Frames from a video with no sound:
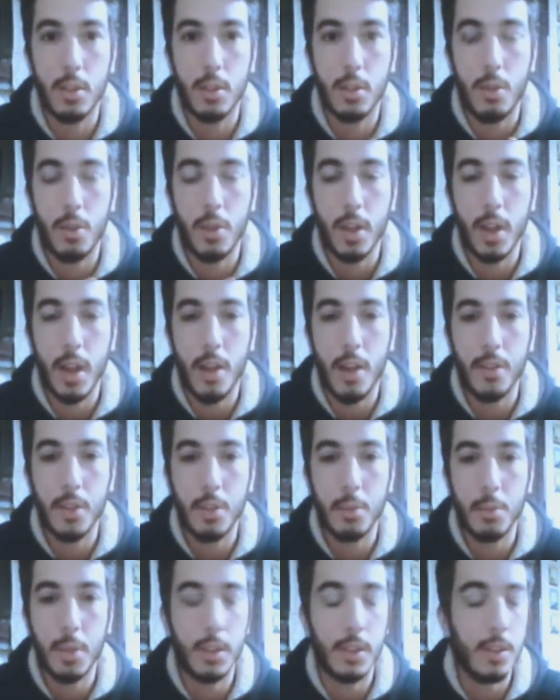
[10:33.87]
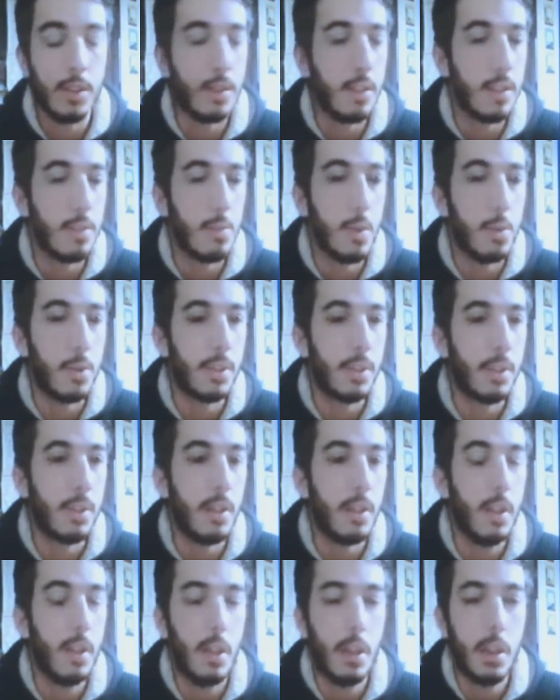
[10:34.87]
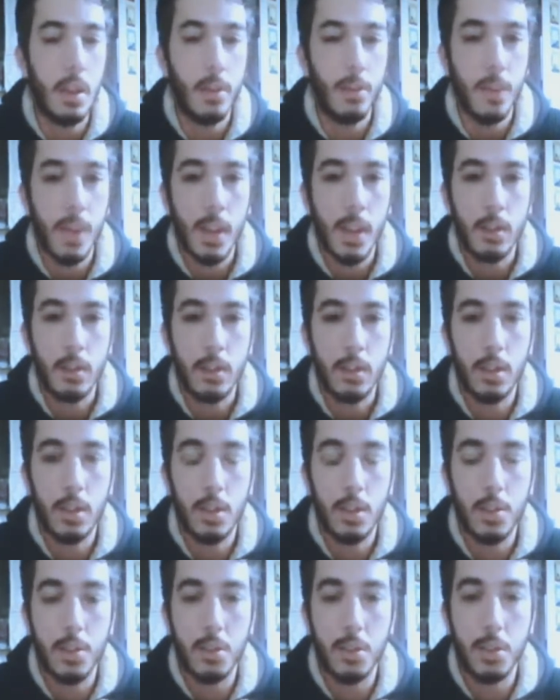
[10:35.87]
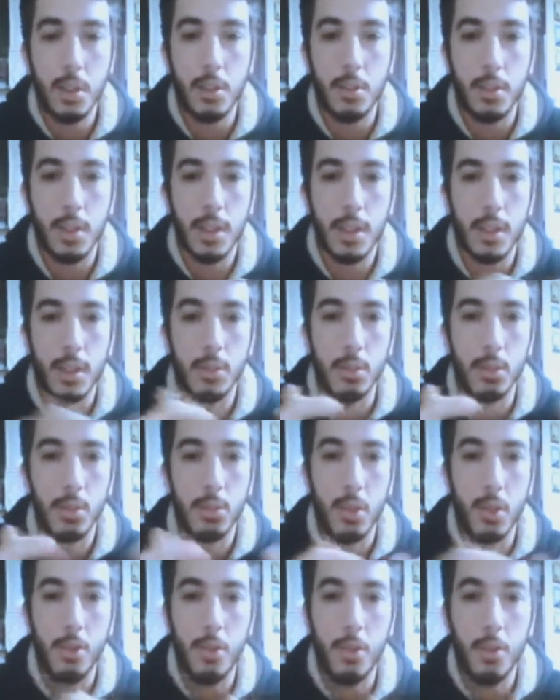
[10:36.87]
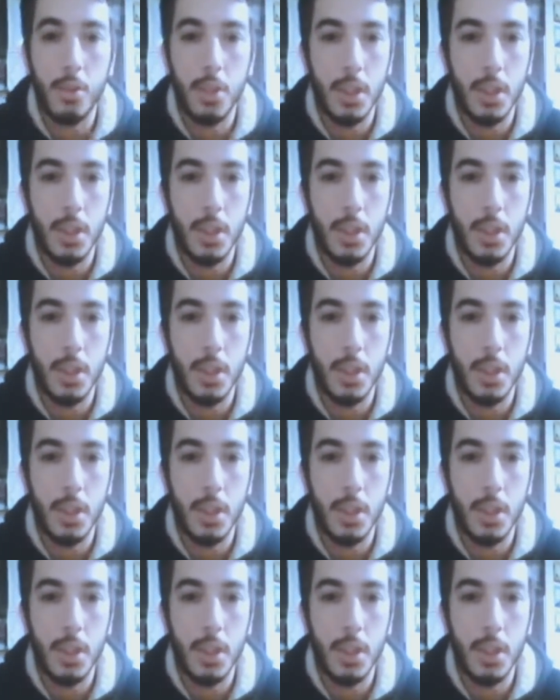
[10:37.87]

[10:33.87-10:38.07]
our government in this moment, they're not so interested with refugees,